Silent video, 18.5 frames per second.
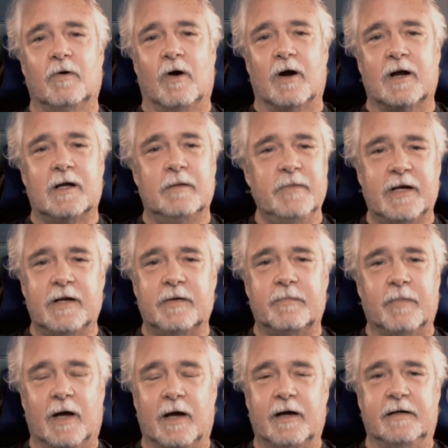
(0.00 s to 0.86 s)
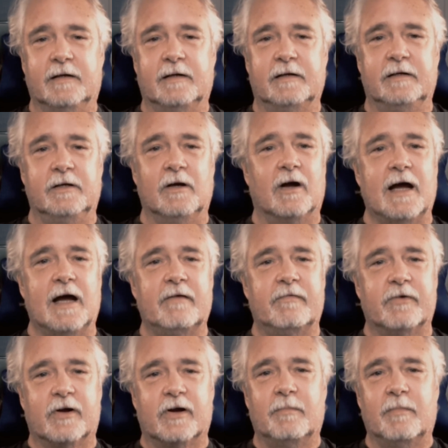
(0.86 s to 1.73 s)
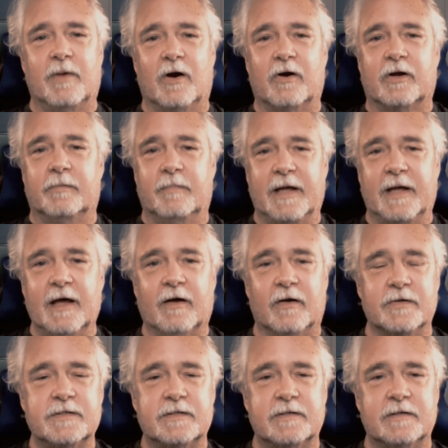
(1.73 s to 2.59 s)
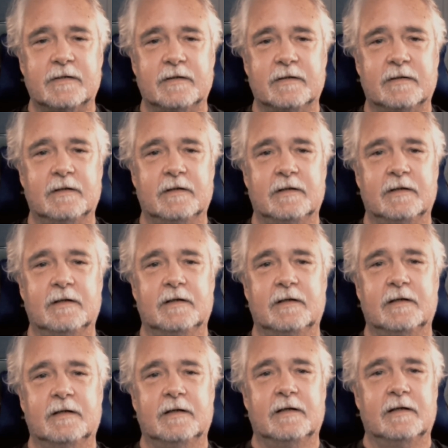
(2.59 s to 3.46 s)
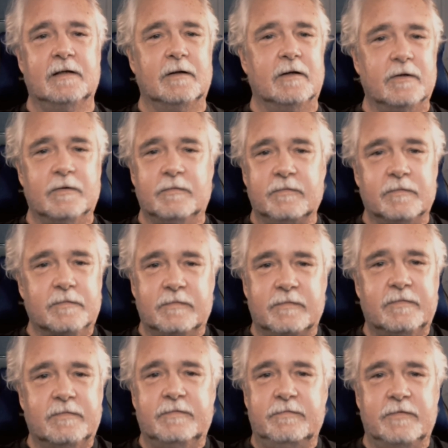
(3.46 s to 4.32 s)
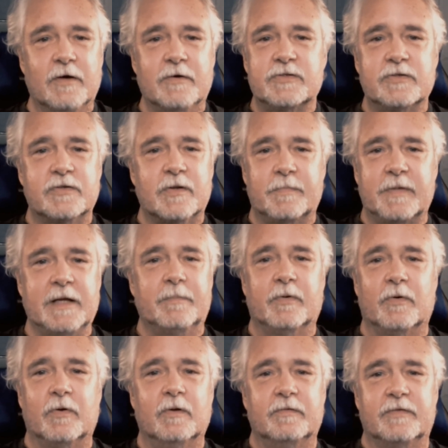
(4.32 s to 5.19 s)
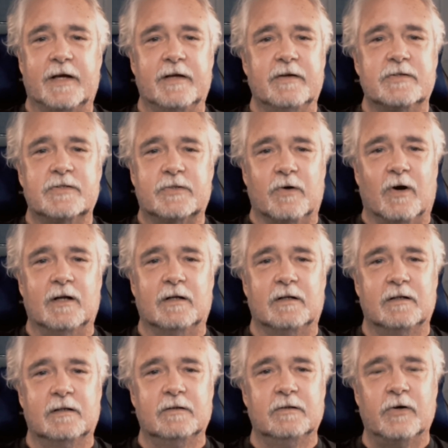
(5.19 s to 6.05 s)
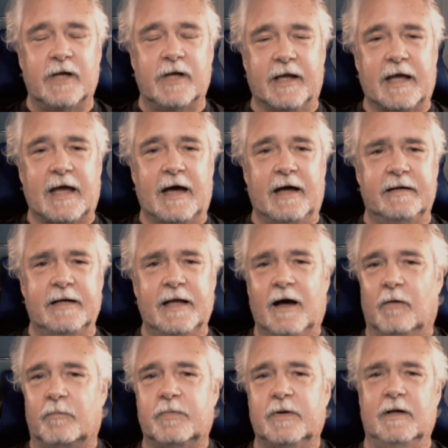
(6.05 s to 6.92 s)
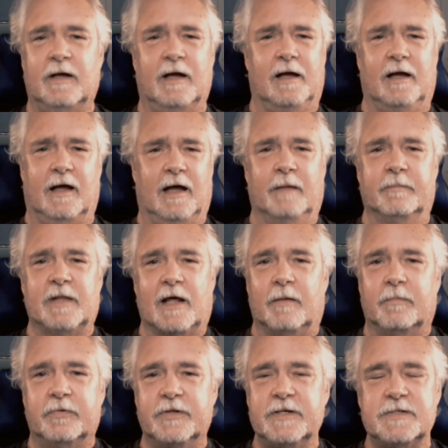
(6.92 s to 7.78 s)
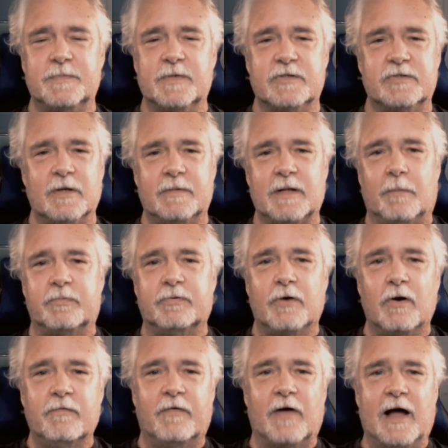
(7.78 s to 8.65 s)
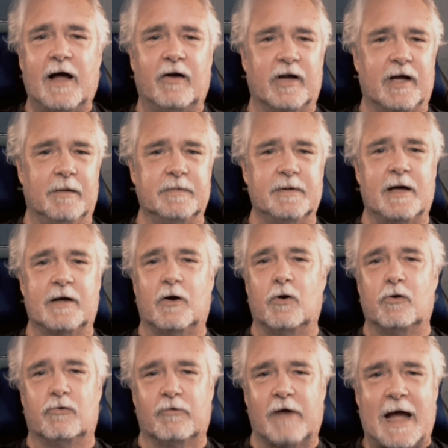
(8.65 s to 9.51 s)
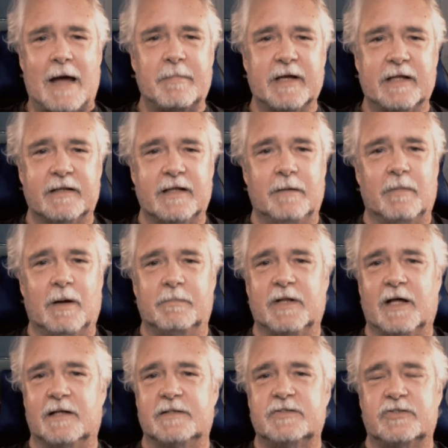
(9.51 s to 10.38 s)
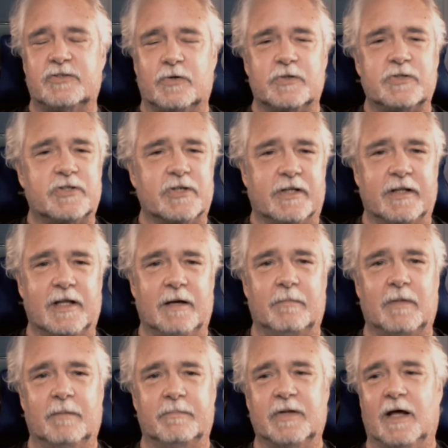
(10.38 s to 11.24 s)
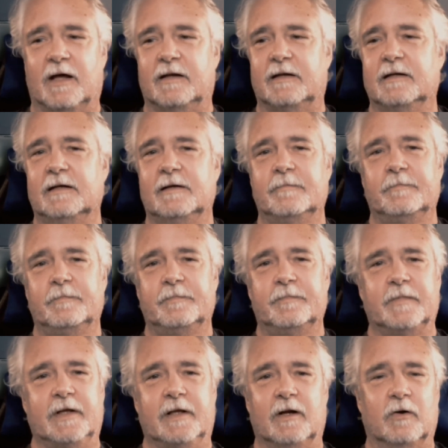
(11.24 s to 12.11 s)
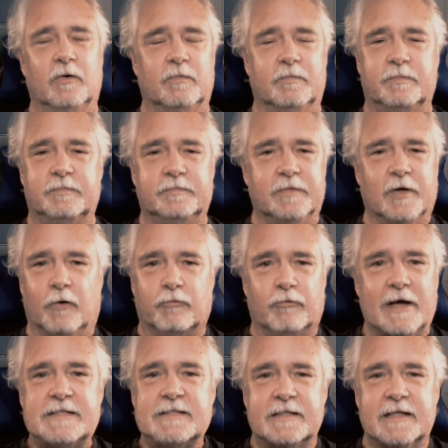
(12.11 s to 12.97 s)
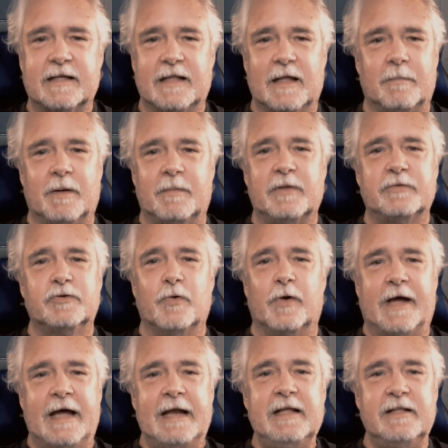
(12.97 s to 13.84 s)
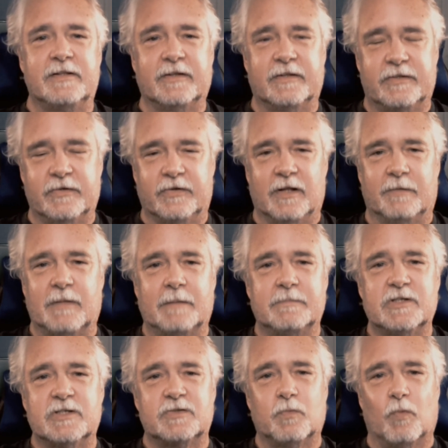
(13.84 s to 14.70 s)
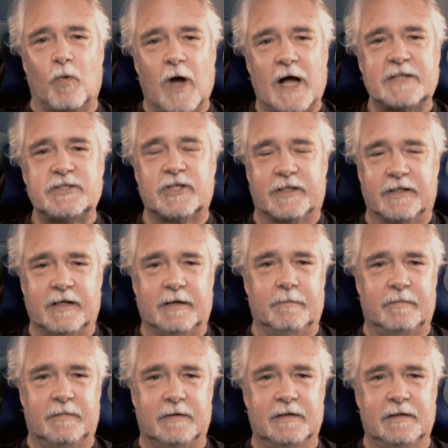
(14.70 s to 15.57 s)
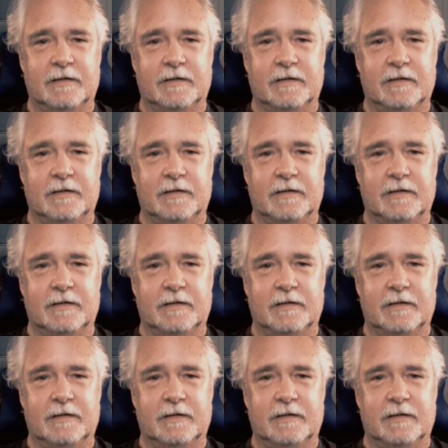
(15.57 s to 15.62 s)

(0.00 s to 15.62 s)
are committed by young African-American males, those are the people that you start looking at. Now, I'm not a policeman, so I'm not profiling. I'm not grabbing them. I'm not searching them. I'm not, you know, arresting them. I'm not doing anything to them. I'm just watching them.